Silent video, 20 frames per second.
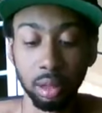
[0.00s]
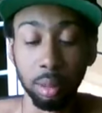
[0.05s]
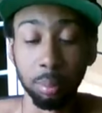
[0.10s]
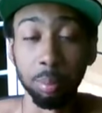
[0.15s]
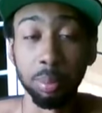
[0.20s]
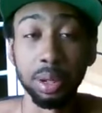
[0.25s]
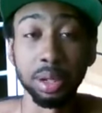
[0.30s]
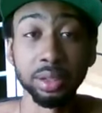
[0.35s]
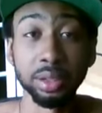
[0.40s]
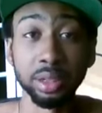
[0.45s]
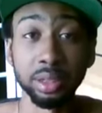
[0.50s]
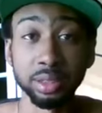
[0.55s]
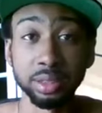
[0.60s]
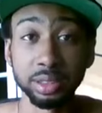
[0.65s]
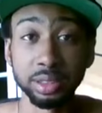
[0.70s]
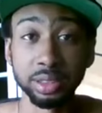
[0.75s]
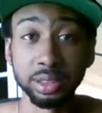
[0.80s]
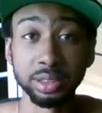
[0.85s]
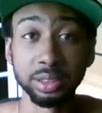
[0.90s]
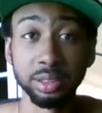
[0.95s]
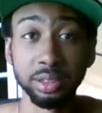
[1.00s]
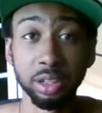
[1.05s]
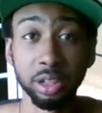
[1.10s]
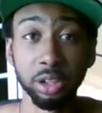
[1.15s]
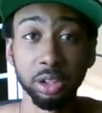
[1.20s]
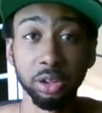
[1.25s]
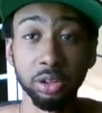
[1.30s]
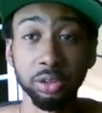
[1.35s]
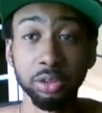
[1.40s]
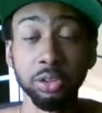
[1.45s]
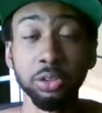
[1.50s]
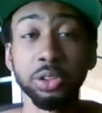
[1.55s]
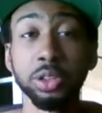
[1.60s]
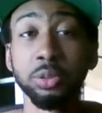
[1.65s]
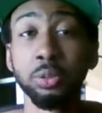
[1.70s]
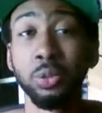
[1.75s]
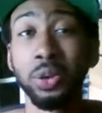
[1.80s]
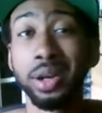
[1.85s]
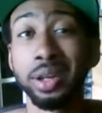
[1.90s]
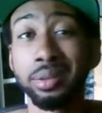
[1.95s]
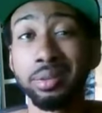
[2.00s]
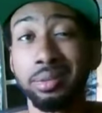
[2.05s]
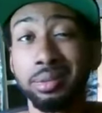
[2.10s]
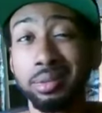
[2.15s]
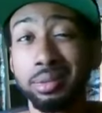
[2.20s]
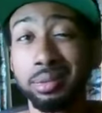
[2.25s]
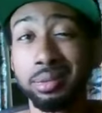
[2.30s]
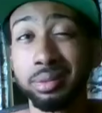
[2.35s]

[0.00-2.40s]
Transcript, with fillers: abundance. You can write